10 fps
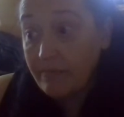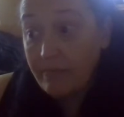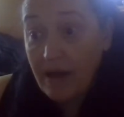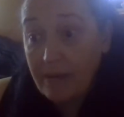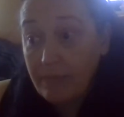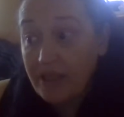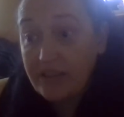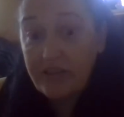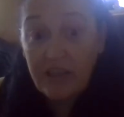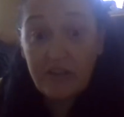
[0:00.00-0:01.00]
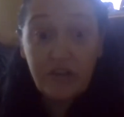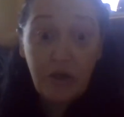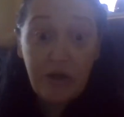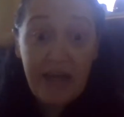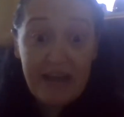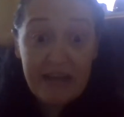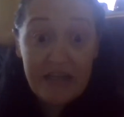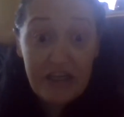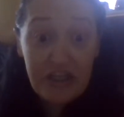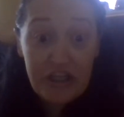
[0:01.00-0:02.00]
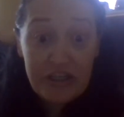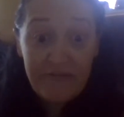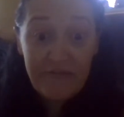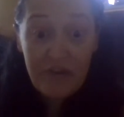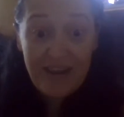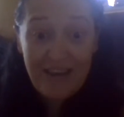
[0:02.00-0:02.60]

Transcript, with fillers: my blood cells are an antigen for the,